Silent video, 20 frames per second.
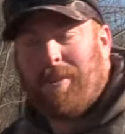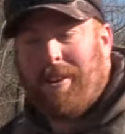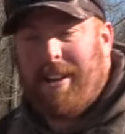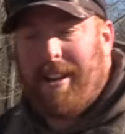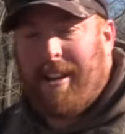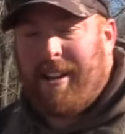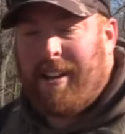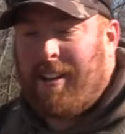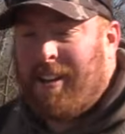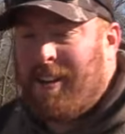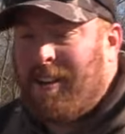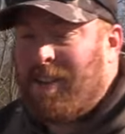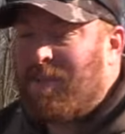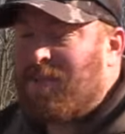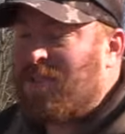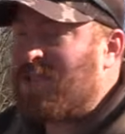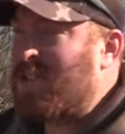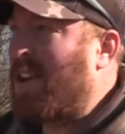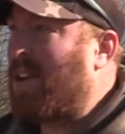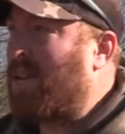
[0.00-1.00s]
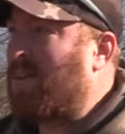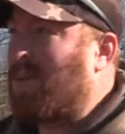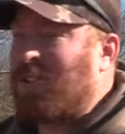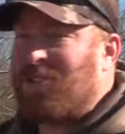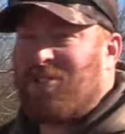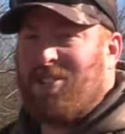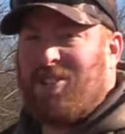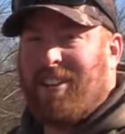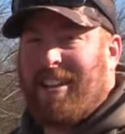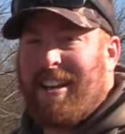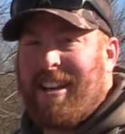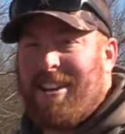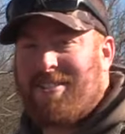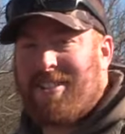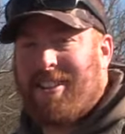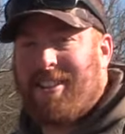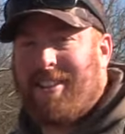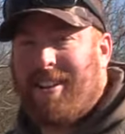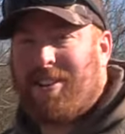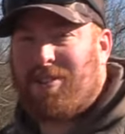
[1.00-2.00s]
today, so we'll see you guys
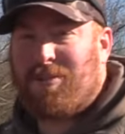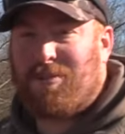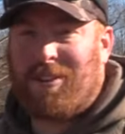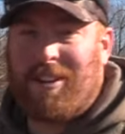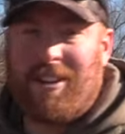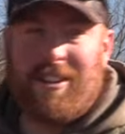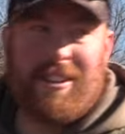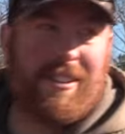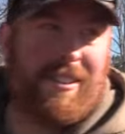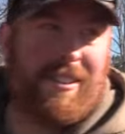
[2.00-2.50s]
on the next one.